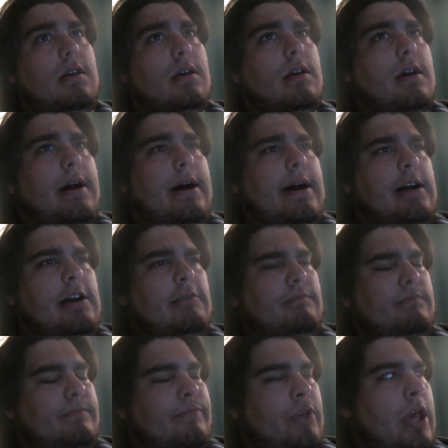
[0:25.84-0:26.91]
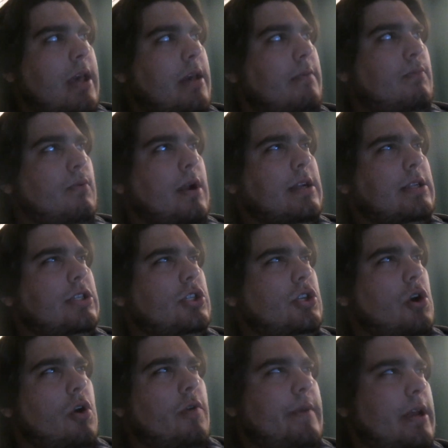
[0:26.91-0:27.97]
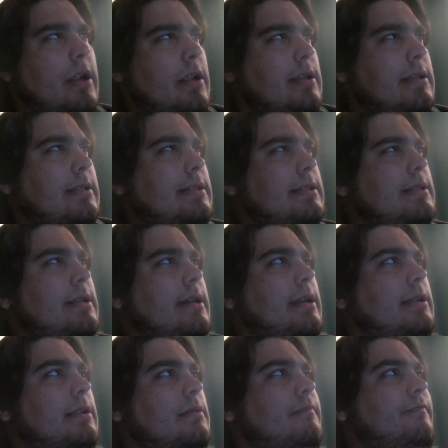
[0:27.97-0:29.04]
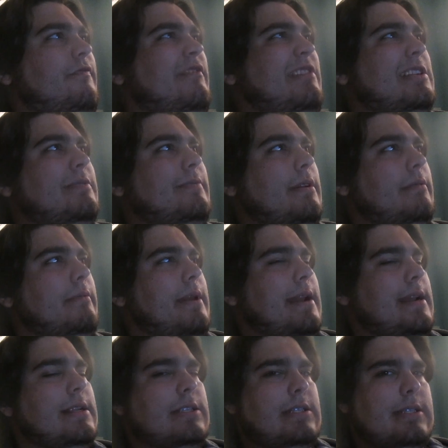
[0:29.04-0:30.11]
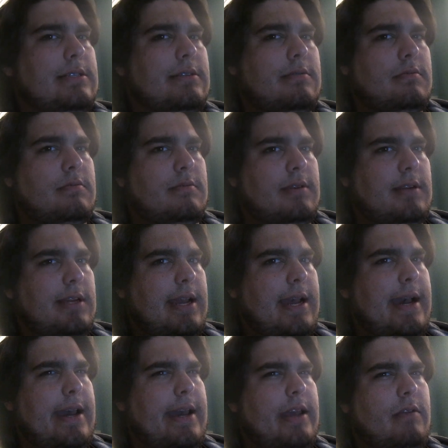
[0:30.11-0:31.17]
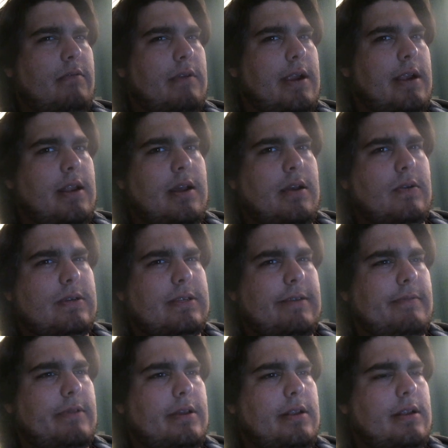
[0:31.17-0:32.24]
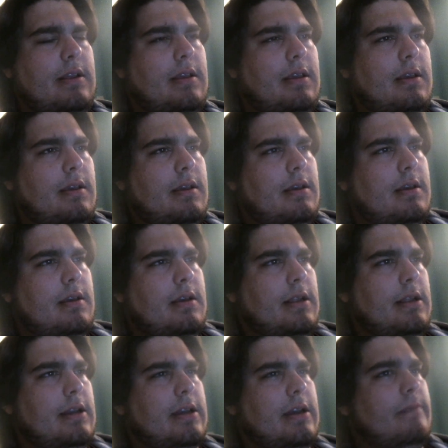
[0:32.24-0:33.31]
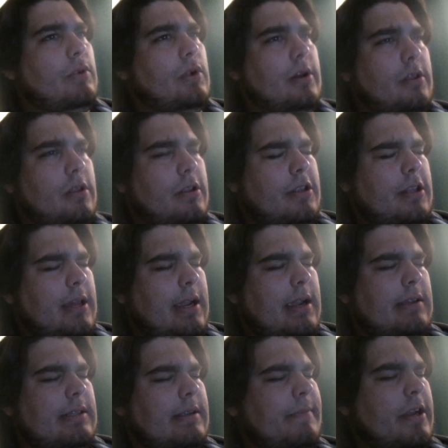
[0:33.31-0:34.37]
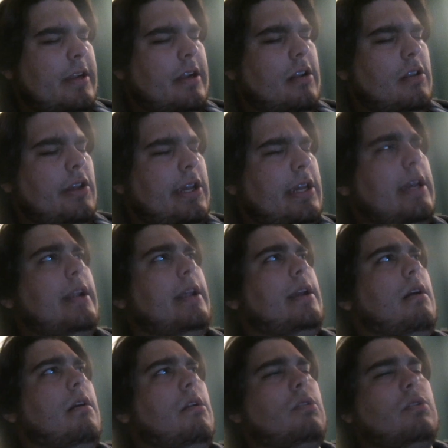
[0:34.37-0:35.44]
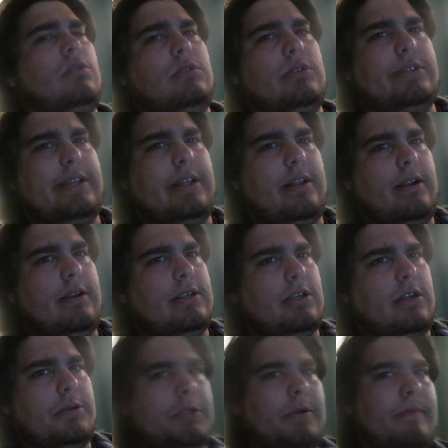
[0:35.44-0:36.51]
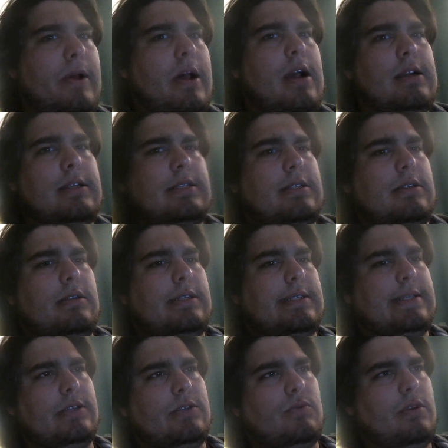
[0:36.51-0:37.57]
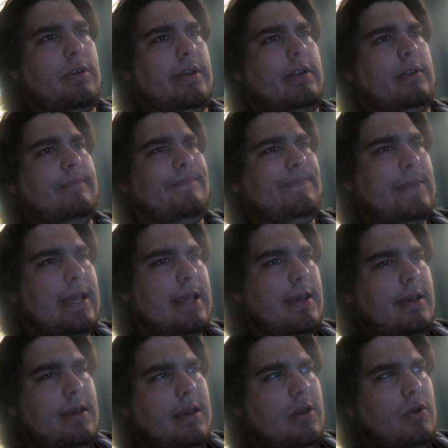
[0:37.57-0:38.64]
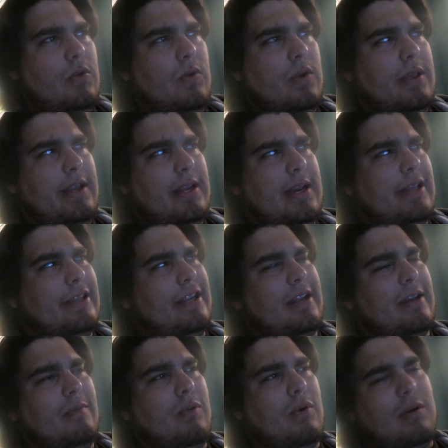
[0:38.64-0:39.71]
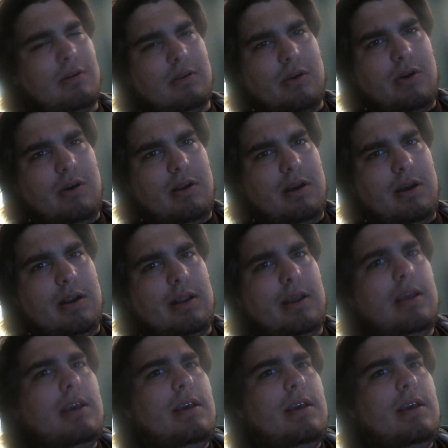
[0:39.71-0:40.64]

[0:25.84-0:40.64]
um, Braun Strowman is like Vince McMahon's guy right now or something. And a couple other things. I'm not going to link any articles in the description box because there's really, really nothing important going on.